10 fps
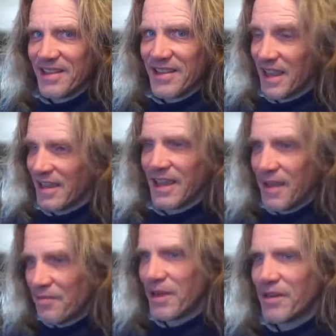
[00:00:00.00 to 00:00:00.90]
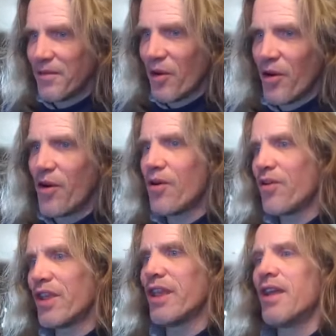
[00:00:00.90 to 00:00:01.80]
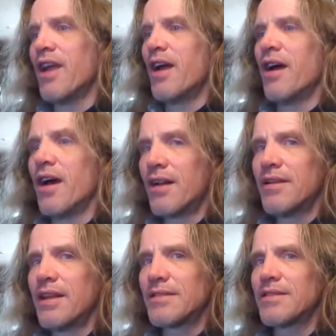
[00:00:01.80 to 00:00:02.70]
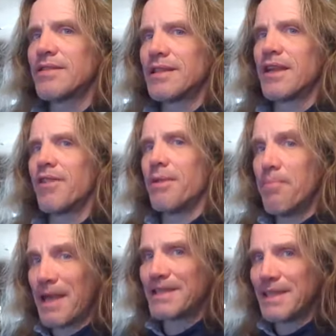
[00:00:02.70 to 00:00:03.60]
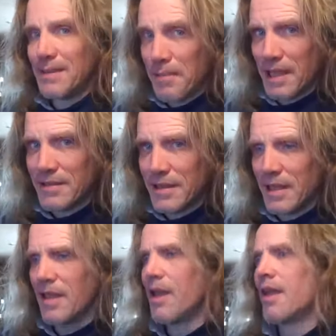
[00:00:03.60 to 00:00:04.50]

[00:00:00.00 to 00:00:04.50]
Yeah, get rid of all the unnecessary messy messy